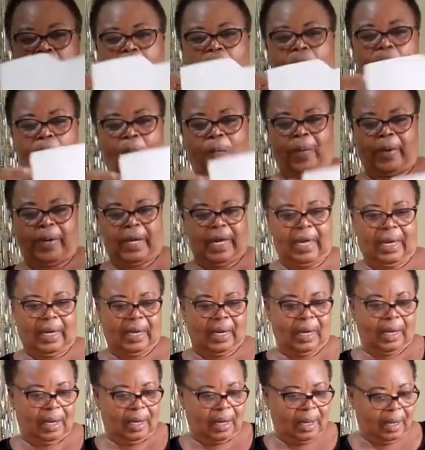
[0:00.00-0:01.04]
cupcake.
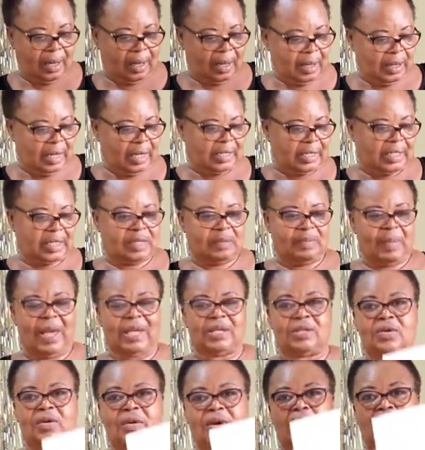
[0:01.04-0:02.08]
This
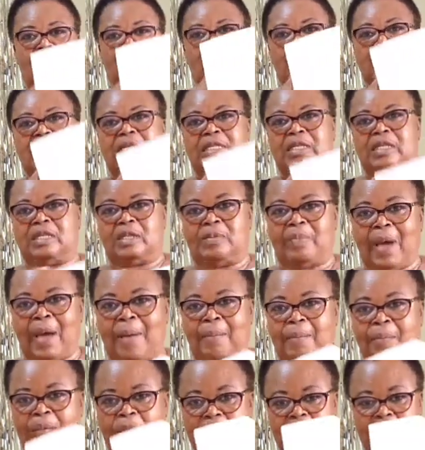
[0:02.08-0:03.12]
is my
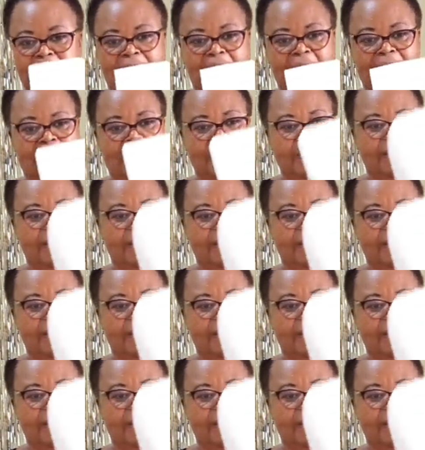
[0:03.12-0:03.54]
box now.